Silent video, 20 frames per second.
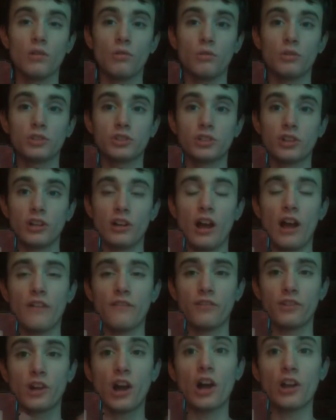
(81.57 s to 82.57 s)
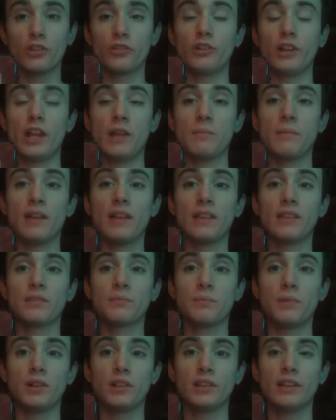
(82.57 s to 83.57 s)
which I, I forgot her name is,
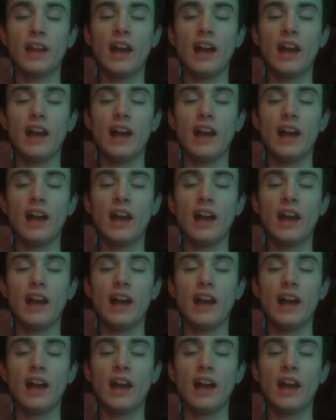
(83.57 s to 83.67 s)
but